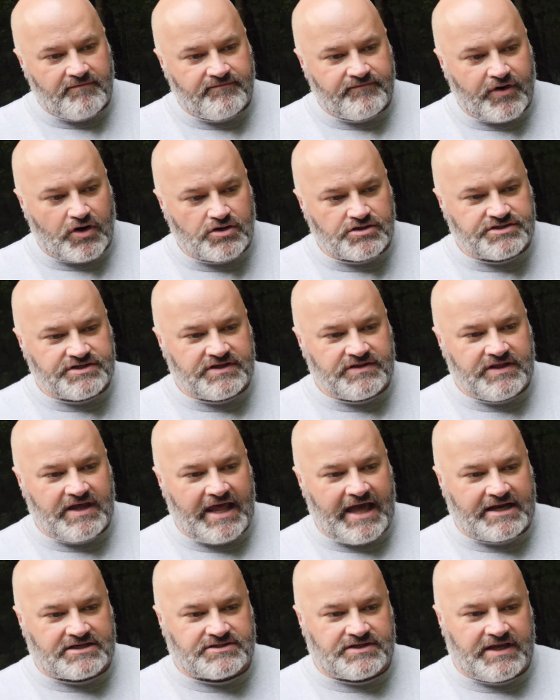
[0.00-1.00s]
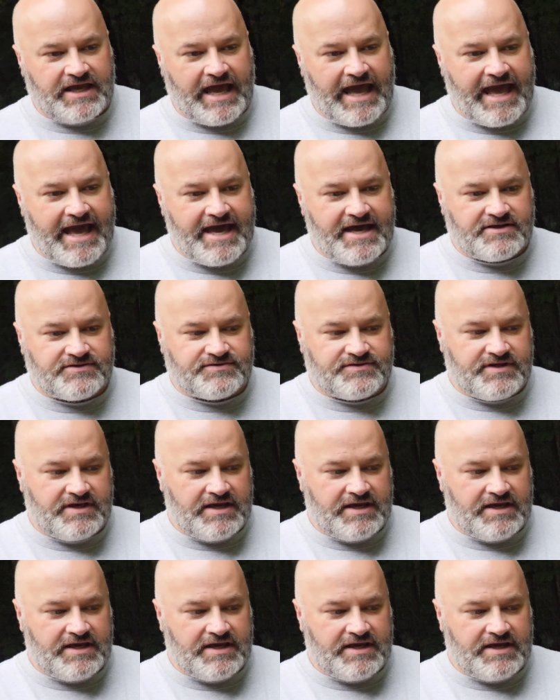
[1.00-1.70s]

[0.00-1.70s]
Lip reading: version that actually has